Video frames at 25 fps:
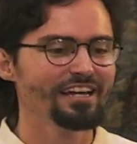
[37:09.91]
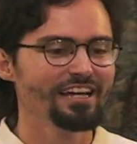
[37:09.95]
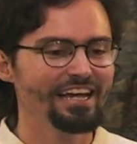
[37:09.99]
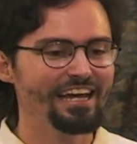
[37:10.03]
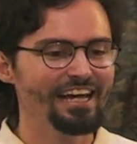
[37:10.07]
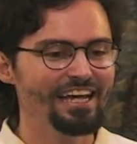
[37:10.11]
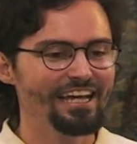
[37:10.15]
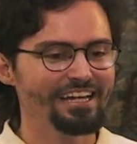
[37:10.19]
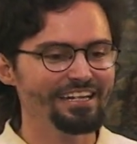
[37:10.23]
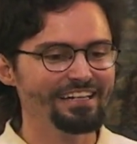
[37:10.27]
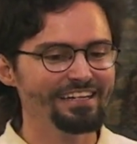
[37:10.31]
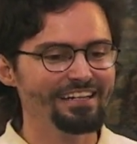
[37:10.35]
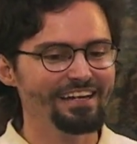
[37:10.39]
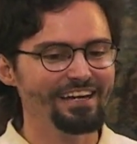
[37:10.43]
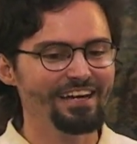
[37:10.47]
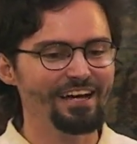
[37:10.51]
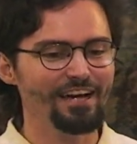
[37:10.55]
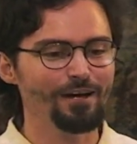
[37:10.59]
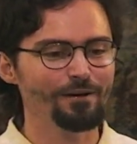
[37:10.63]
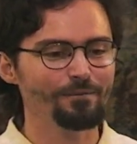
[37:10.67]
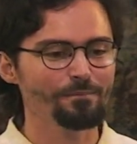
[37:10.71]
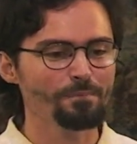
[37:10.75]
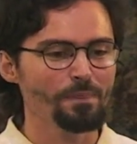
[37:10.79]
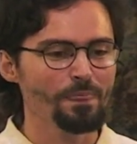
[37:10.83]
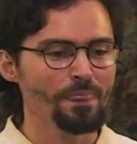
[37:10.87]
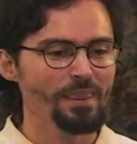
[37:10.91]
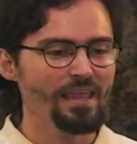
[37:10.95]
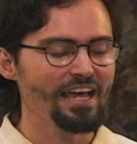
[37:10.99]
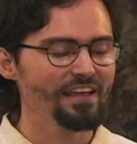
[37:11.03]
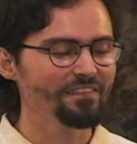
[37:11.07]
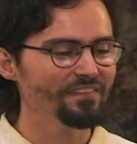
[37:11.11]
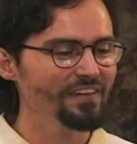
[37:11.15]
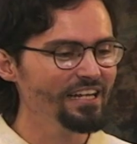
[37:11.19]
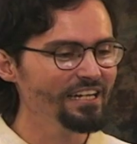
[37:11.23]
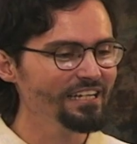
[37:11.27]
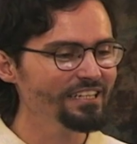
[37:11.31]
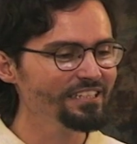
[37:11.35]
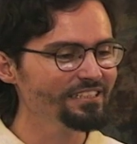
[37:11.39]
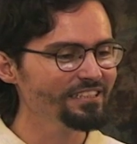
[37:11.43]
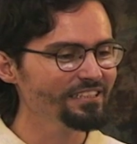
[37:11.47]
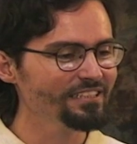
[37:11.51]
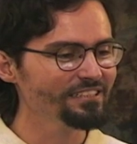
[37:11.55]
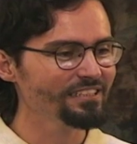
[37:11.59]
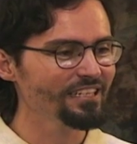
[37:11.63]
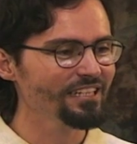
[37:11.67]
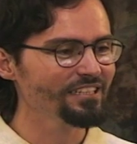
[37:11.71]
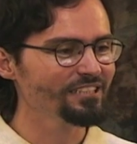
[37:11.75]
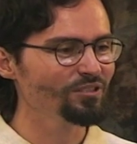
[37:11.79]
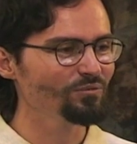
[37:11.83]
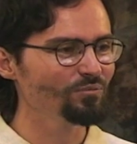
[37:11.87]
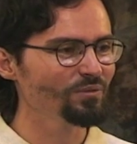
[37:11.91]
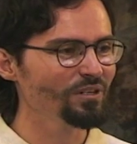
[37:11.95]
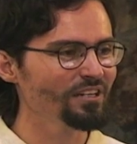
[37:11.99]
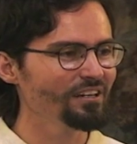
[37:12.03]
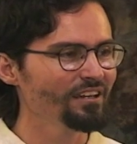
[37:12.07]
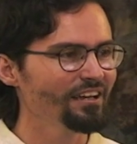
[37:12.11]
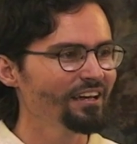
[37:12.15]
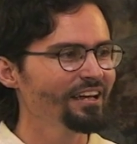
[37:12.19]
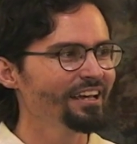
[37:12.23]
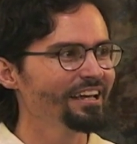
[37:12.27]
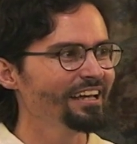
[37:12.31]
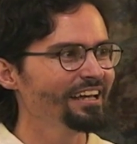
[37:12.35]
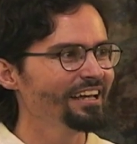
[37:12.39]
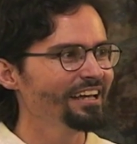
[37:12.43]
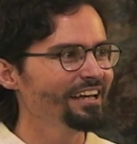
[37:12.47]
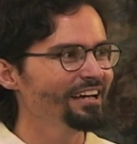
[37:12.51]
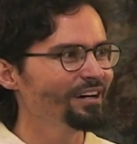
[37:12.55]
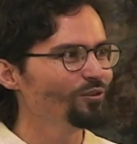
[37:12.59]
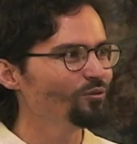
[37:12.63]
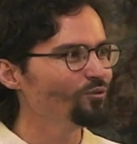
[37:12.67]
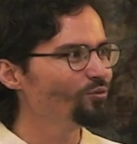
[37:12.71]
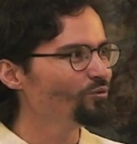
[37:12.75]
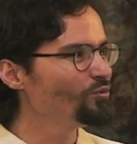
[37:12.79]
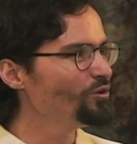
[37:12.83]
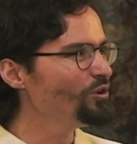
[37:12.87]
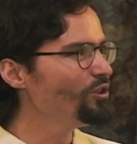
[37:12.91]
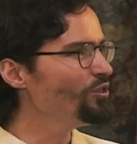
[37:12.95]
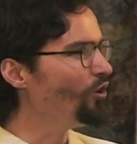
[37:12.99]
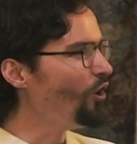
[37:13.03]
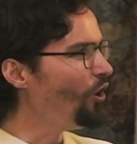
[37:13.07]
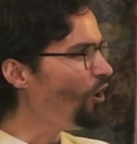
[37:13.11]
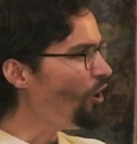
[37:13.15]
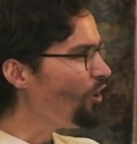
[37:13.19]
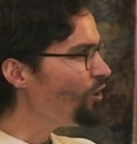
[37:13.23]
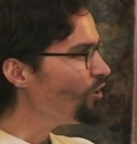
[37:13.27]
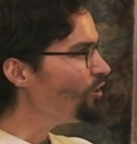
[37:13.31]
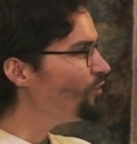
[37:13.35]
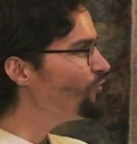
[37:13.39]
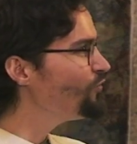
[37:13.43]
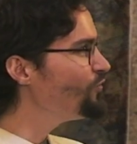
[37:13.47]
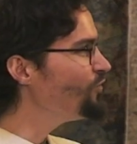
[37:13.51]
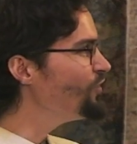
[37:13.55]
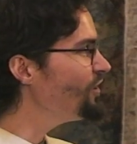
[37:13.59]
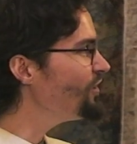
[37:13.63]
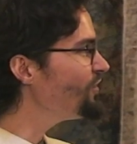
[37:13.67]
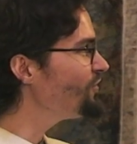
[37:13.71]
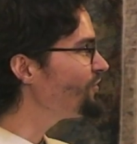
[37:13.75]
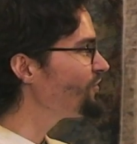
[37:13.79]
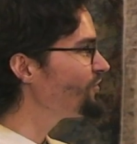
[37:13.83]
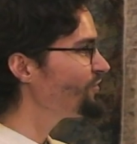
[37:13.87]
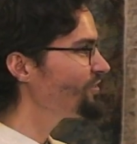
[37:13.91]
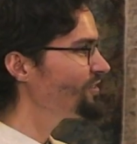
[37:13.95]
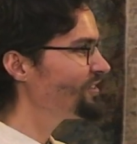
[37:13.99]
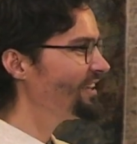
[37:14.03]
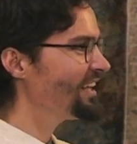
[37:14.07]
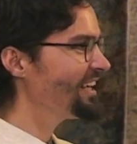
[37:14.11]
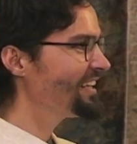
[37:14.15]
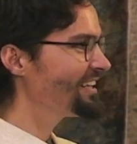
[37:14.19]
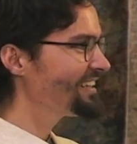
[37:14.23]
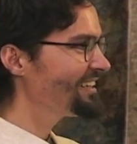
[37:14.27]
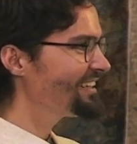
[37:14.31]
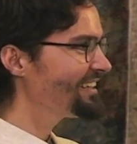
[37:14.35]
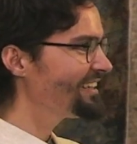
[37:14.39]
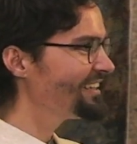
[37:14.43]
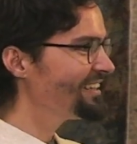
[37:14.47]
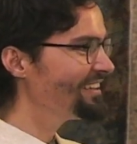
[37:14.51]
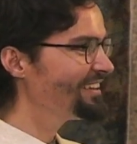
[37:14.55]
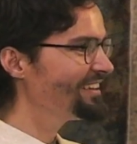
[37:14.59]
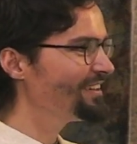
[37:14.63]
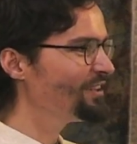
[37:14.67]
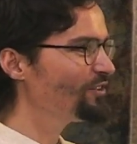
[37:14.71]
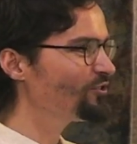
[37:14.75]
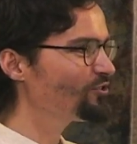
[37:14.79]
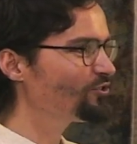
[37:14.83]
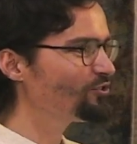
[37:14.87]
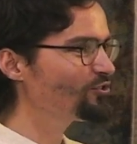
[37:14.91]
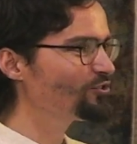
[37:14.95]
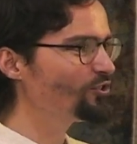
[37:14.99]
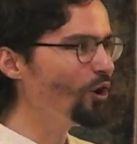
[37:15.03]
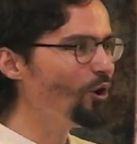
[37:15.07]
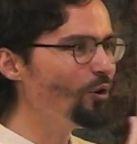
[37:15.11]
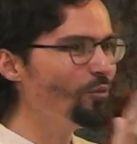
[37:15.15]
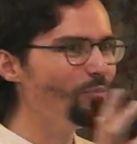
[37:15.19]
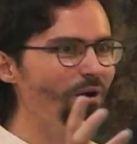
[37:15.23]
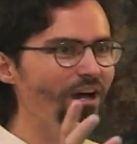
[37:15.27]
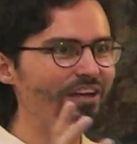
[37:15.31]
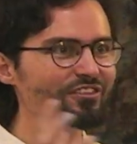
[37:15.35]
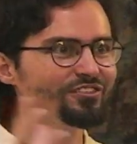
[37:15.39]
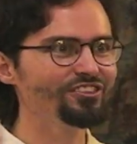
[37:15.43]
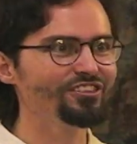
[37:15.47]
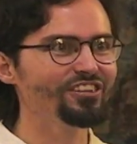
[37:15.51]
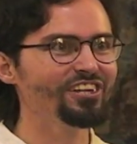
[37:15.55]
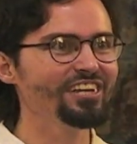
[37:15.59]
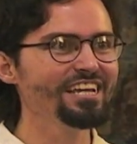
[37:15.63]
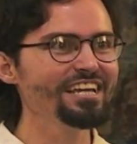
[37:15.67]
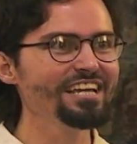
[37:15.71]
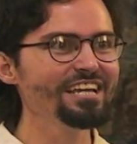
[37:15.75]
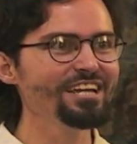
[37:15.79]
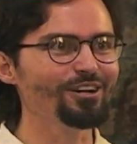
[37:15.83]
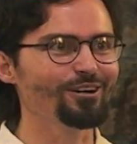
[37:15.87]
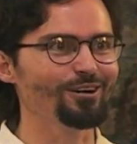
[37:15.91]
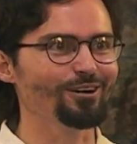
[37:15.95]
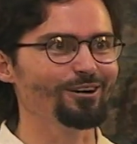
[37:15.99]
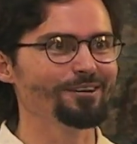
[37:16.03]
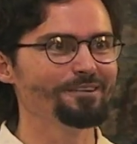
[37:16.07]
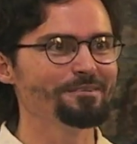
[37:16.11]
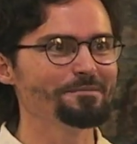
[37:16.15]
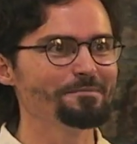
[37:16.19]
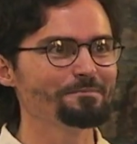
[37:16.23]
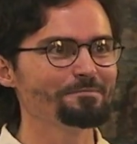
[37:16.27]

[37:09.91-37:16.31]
And, uh, and then he just said to me, with all of this, like, there's so much here.